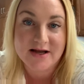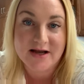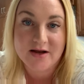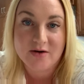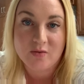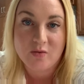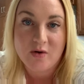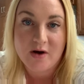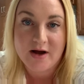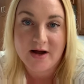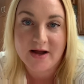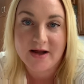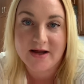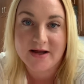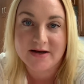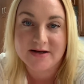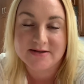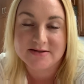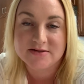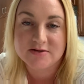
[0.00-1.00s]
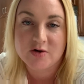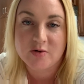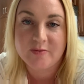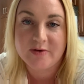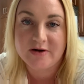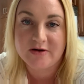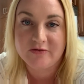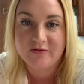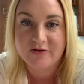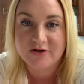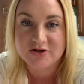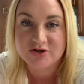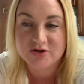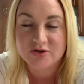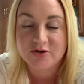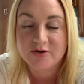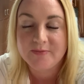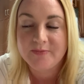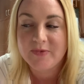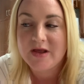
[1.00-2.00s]
and why it is so
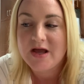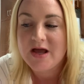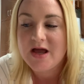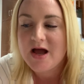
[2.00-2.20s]
beneficial.